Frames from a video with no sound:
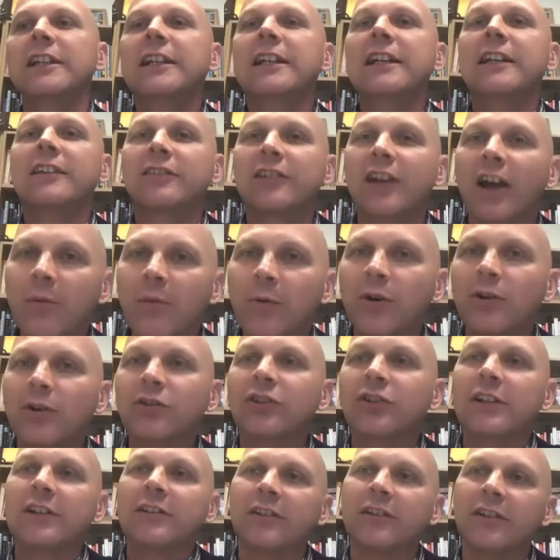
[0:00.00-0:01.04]
is come on,
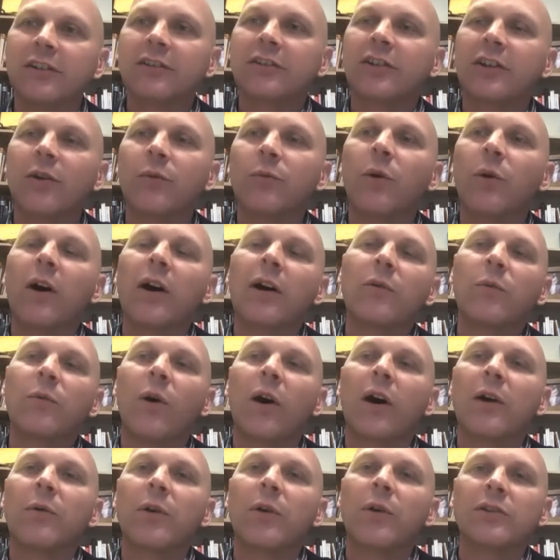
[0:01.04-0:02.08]
Jesus, you know,
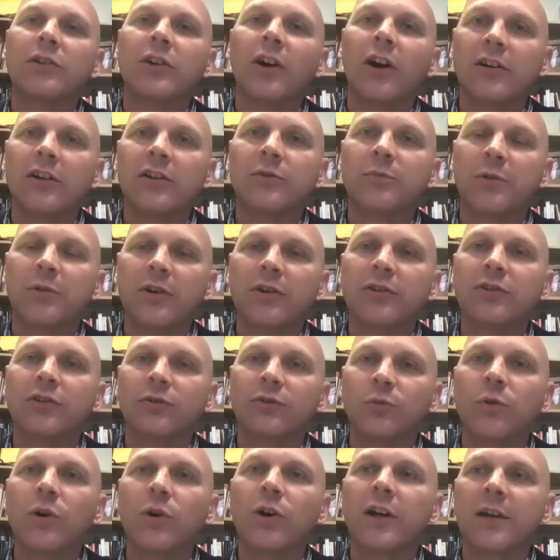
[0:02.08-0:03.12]
why won't your Holy Spirit just
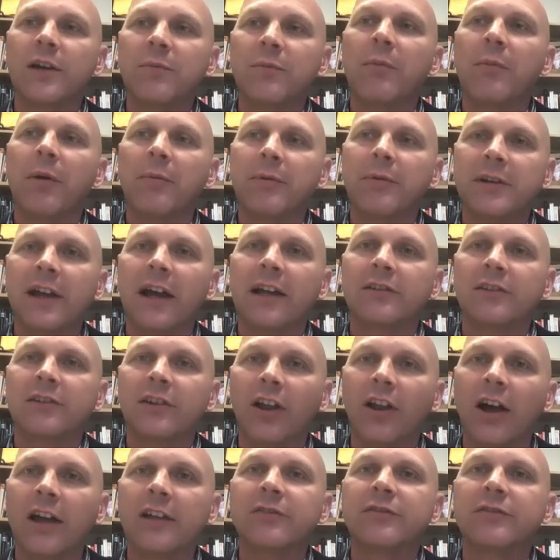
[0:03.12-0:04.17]
work in my mum and dad's
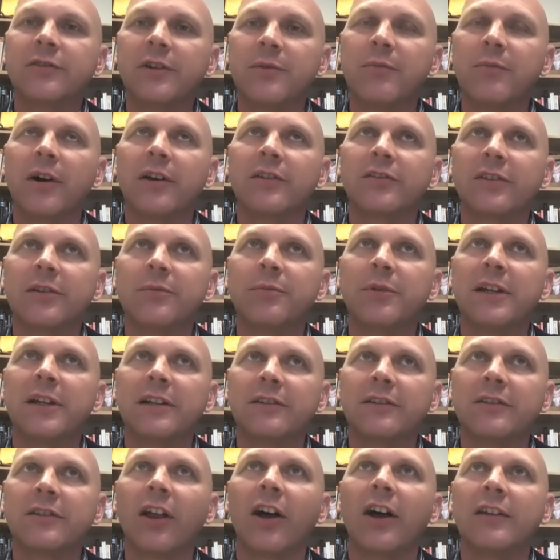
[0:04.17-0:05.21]
life, in my
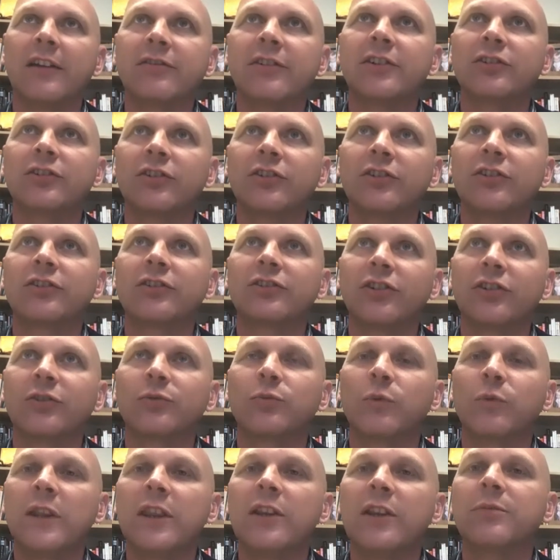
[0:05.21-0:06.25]
siblings' life, and just
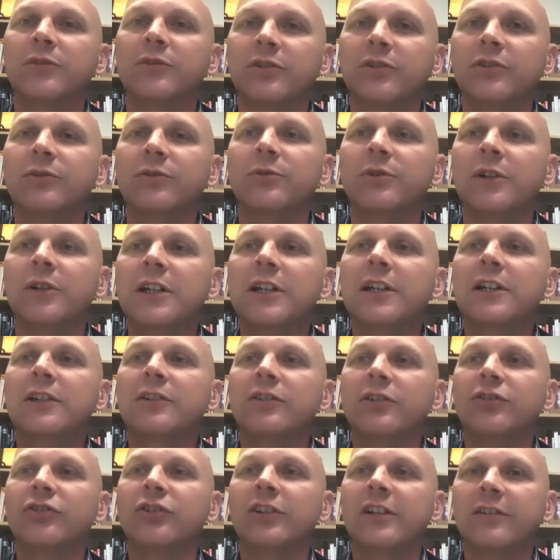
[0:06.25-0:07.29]
win them to
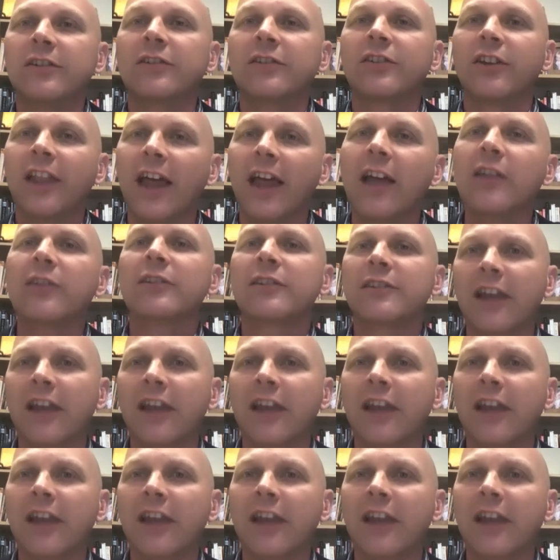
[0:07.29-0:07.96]
Jesus? So that